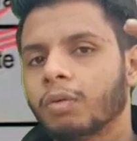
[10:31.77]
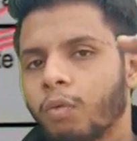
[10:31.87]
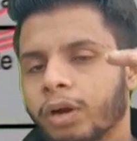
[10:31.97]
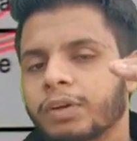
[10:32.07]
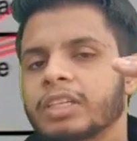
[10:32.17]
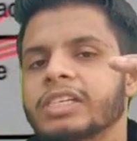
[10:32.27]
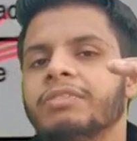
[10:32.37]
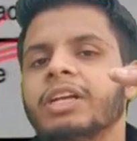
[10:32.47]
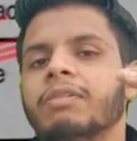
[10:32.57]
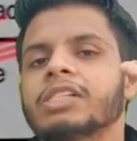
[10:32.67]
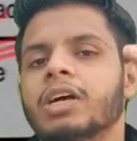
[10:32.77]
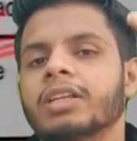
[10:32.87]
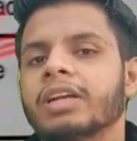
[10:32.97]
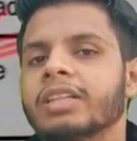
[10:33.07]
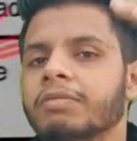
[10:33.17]
whatever the safety levels are
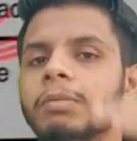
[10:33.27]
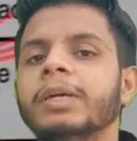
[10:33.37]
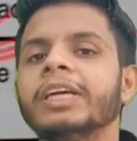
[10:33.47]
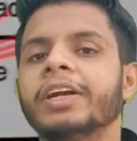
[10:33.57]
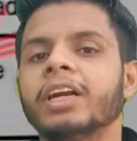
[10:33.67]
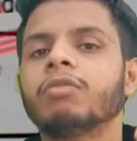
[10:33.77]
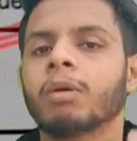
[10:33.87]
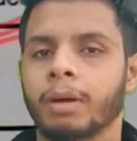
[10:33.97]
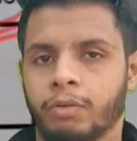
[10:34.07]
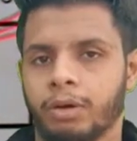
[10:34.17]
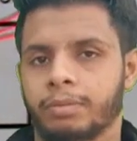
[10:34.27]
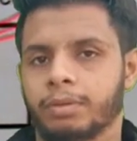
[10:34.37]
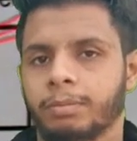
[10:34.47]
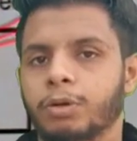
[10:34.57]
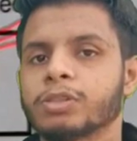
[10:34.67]
there, they will be degraded one by one
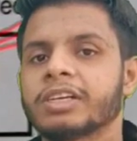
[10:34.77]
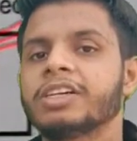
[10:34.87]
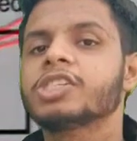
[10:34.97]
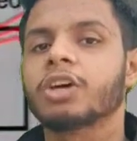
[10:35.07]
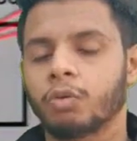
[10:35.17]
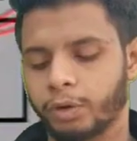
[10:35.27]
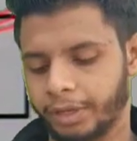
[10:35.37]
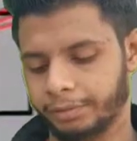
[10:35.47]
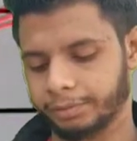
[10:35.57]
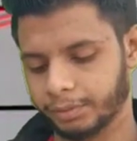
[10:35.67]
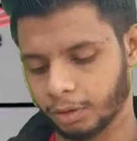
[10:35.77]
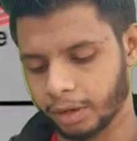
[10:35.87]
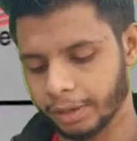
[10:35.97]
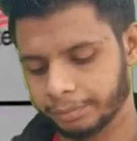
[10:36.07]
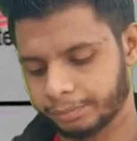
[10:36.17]
because it is converting.
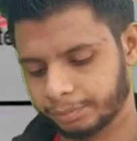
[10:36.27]
Okay.